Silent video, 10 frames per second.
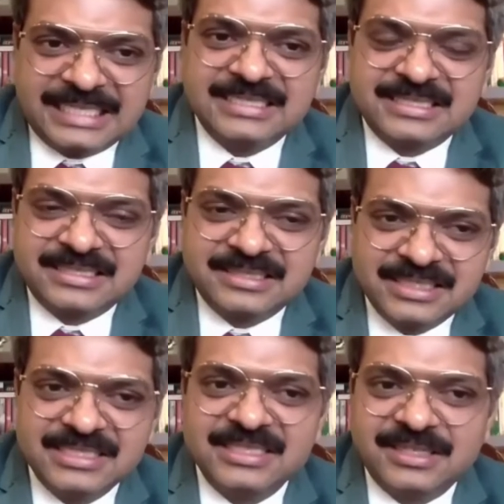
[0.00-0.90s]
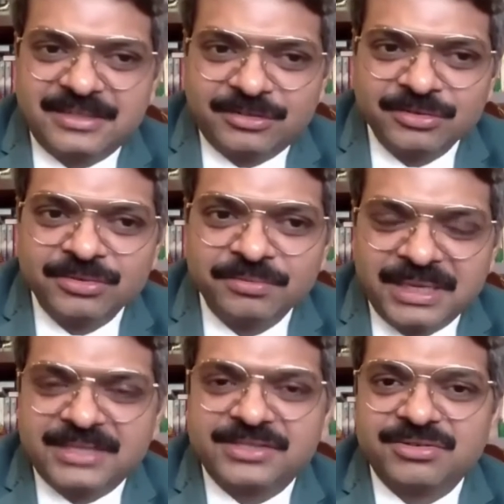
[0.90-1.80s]
it is needed to
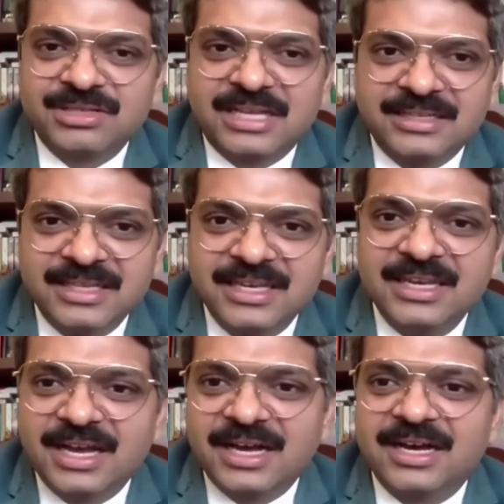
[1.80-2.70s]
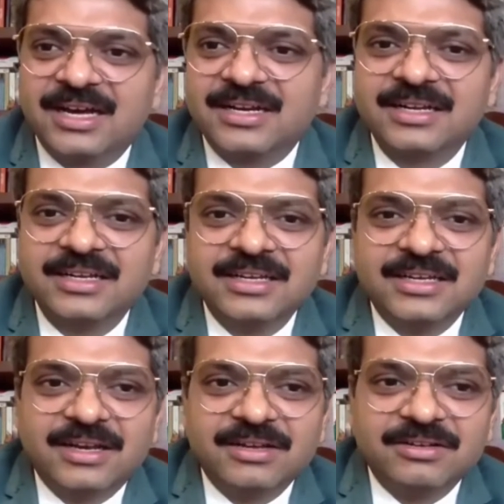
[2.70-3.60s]
make sure that they are
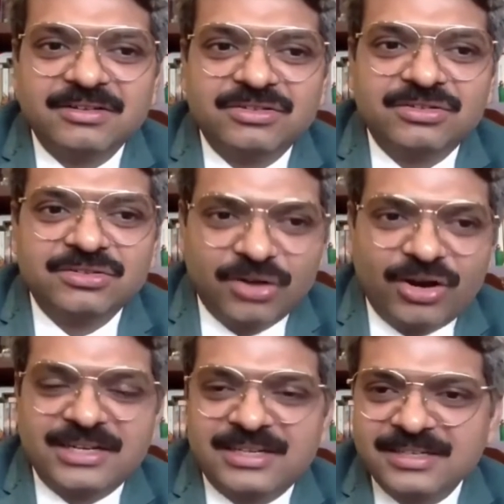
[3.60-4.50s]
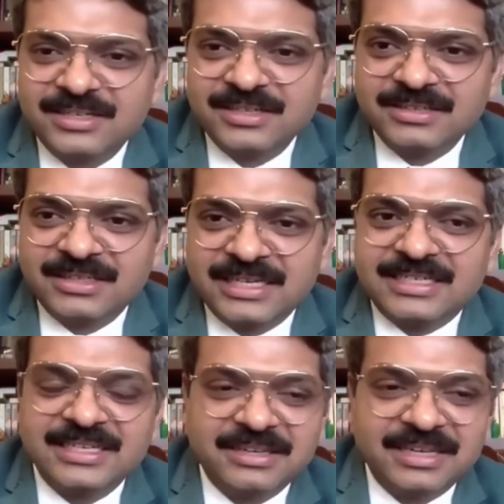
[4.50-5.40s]
not
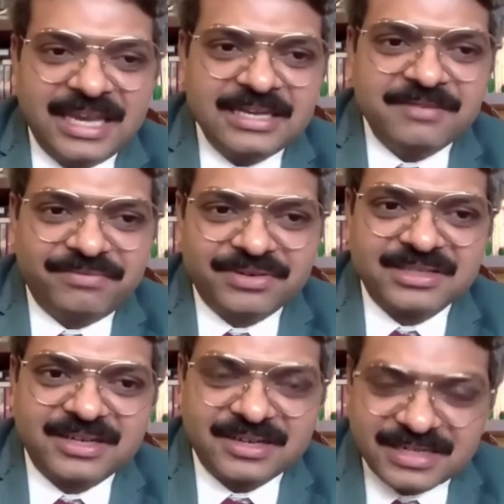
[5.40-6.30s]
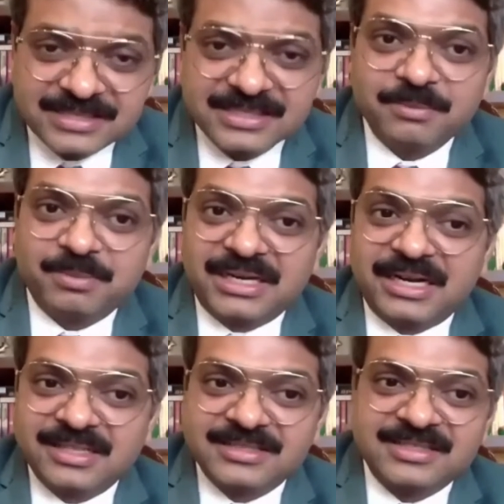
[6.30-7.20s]
getting any further risk, but
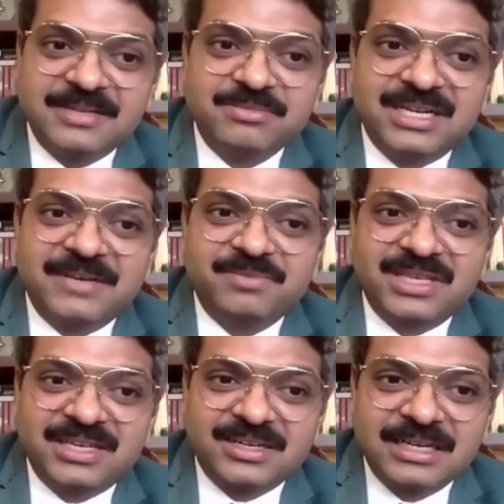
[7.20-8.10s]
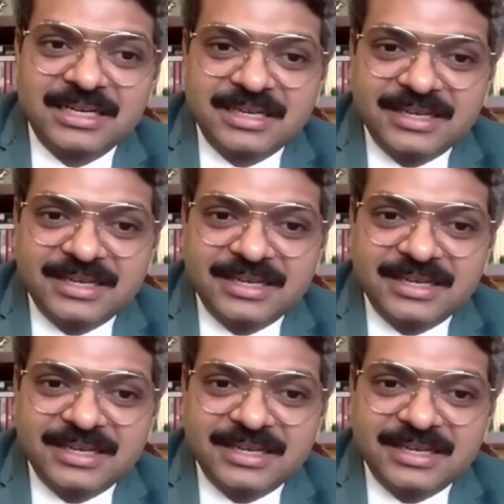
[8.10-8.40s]
at the same time their